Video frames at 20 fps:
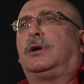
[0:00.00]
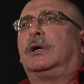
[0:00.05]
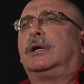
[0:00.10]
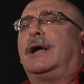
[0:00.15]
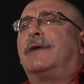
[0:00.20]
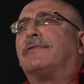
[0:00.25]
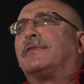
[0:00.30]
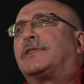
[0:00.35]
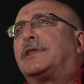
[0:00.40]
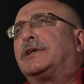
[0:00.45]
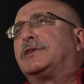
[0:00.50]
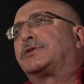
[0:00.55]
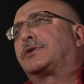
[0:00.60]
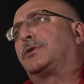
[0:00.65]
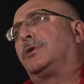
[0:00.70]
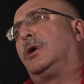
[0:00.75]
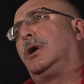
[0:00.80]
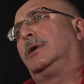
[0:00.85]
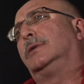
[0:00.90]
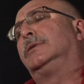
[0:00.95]
everything's
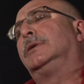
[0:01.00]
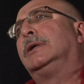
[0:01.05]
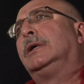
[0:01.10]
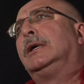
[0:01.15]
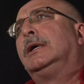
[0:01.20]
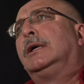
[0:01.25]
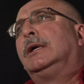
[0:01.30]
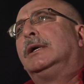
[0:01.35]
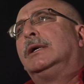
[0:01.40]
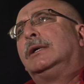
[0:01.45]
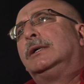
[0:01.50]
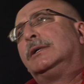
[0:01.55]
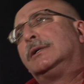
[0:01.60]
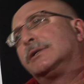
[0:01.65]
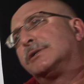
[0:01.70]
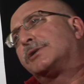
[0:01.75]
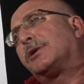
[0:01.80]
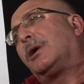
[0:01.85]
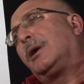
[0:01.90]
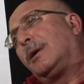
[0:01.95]
gone.
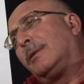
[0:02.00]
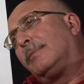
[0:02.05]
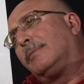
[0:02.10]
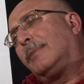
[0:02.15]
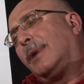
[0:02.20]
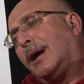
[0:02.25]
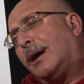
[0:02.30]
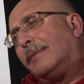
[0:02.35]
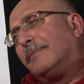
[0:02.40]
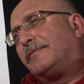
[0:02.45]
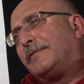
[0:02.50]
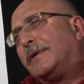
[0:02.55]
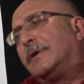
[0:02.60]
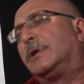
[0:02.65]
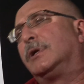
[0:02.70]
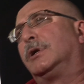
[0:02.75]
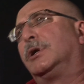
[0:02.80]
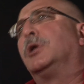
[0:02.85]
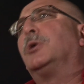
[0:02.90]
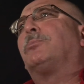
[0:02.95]
So I'm feeling
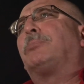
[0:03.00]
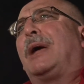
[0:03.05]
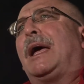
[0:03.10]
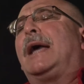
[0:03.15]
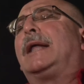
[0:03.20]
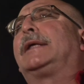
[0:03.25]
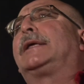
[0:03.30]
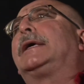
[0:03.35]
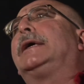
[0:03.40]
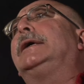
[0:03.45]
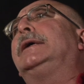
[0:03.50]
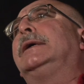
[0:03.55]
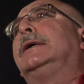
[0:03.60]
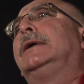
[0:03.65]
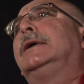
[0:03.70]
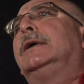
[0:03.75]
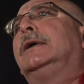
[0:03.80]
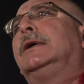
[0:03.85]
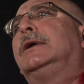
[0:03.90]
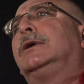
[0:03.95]
a little panicky,
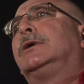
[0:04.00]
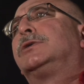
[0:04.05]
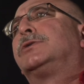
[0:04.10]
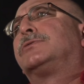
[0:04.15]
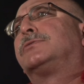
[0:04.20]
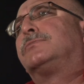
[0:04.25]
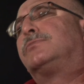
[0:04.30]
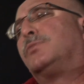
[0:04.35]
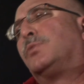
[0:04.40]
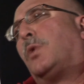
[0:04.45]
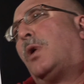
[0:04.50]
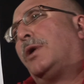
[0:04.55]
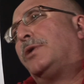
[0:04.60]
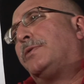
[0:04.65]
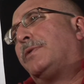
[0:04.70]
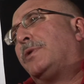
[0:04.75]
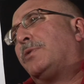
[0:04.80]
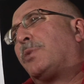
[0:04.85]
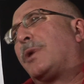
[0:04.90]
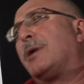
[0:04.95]

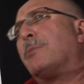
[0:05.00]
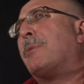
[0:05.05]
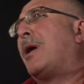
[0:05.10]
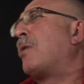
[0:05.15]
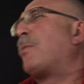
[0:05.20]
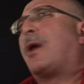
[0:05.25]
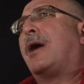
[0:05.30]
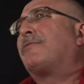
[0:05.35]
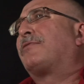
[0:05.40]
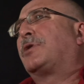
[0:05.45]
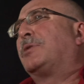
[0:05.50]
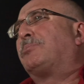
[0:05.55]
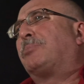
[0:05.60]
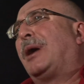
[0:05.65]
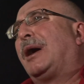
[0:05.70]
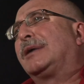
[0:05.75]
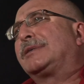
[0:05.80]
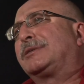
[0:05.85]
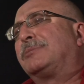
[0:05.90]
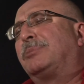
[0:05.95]
wondering where my wife could
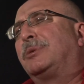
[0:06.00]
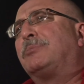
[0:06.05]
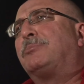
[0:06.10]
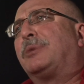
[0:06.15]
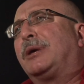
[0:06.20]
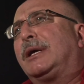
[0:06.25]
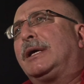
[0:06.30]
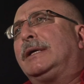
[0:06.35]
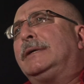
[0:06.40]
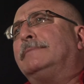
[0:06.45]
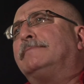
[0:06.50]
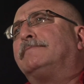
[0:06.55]
possibly be.